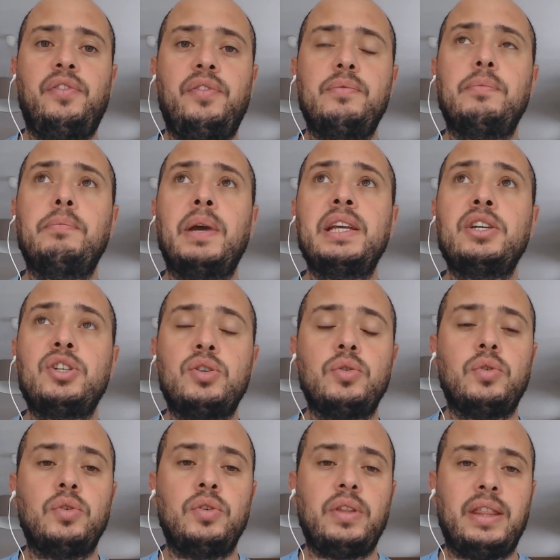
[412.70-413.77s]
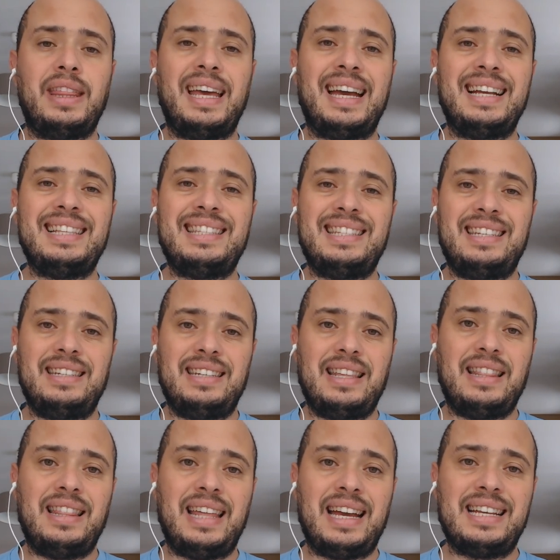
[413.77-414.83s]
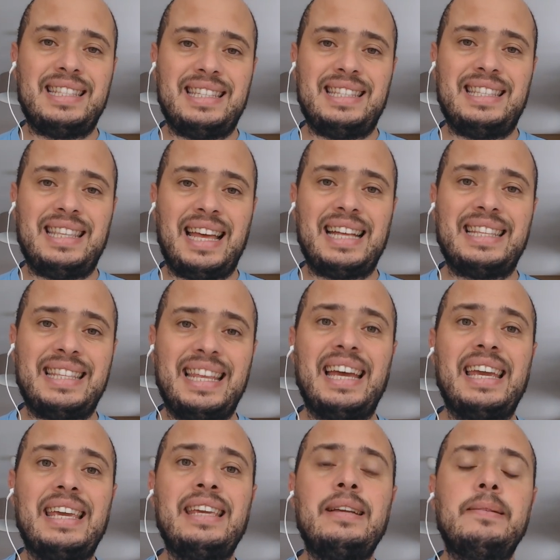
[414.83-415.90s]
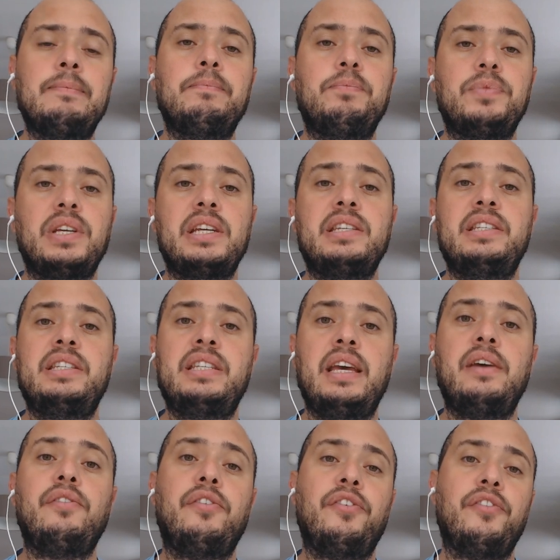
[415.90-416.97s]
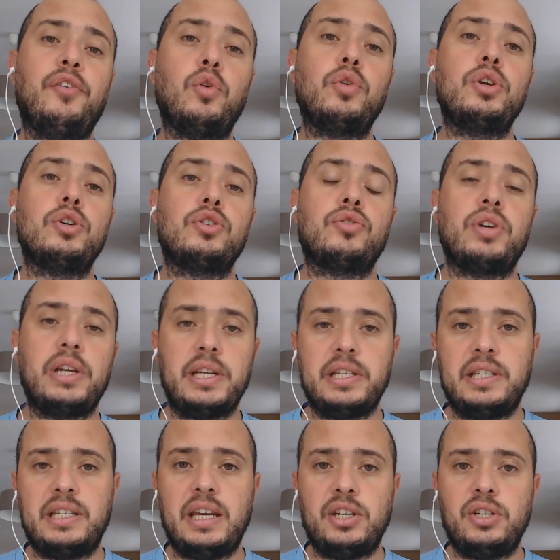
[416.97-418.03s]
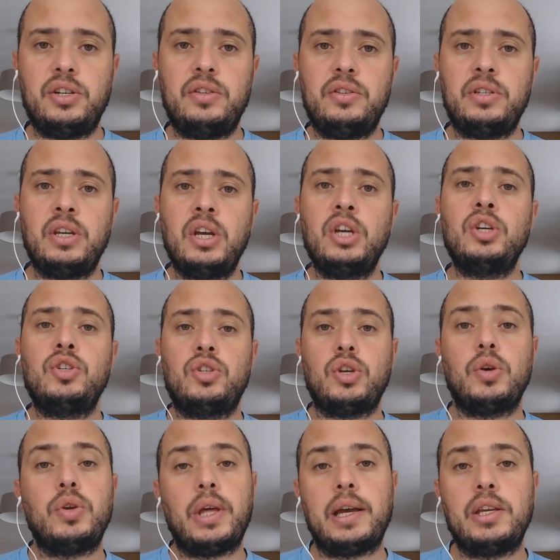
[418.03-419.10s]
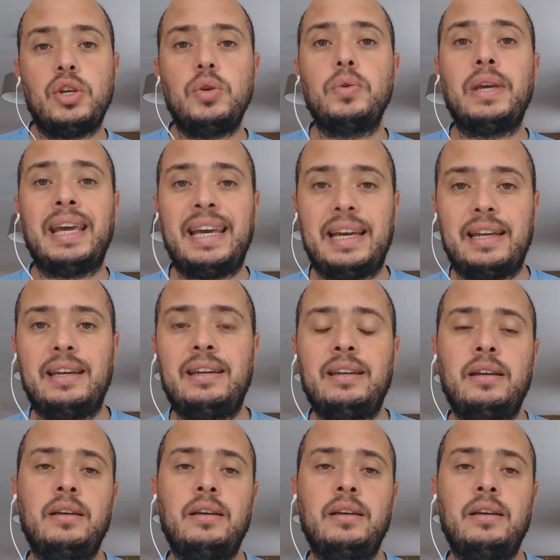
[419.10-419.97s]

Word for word: make sure that that, that day is set for your training sessions so that you can